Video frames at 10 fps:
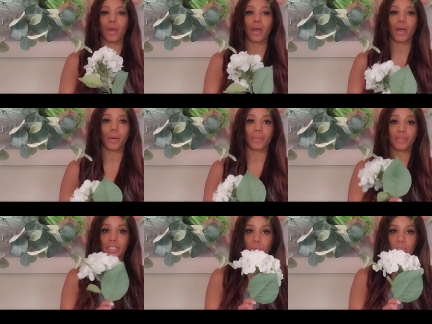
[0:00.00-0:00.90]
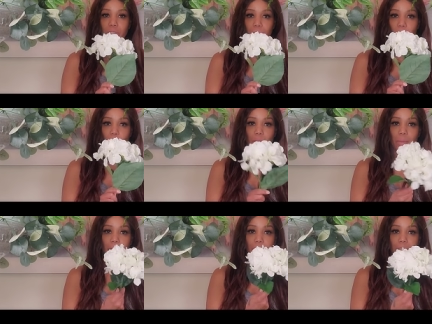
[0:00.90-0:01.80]
um, this one is from
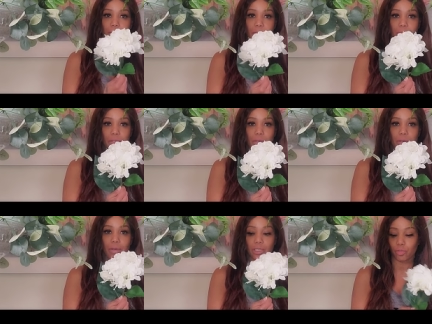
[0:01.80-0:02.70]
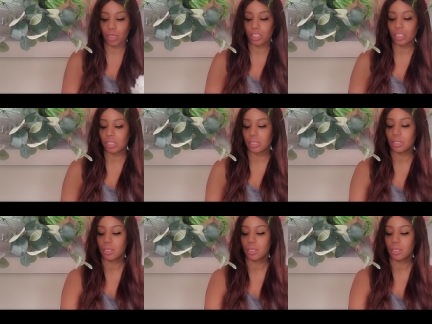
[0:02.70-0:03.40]
Walmart. These are hydrangeas.